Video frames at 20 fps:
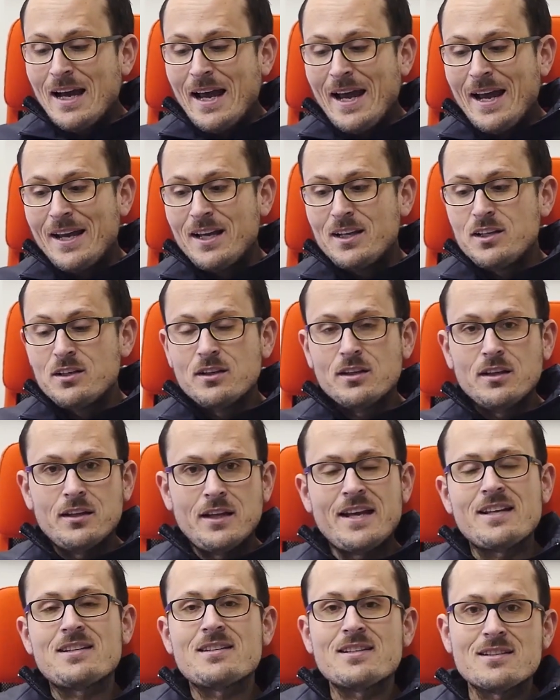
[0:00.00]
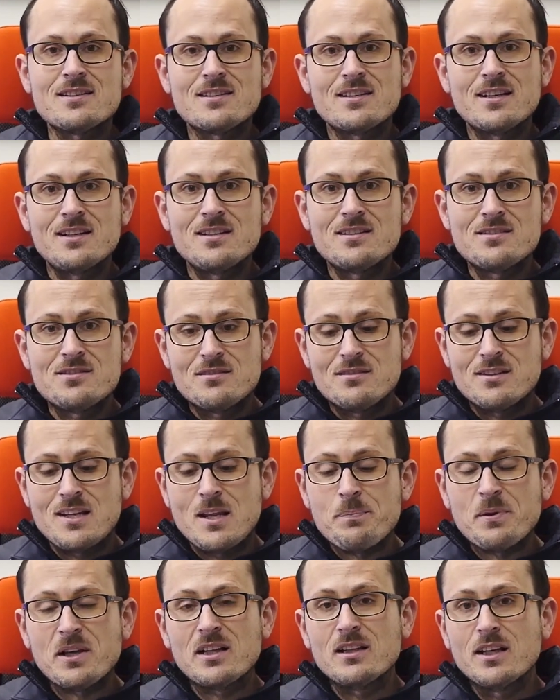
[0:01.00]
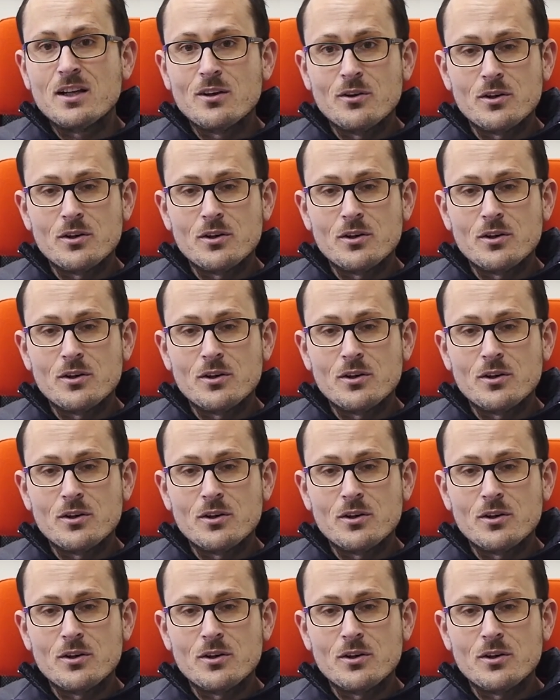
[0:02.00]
and SSDs typically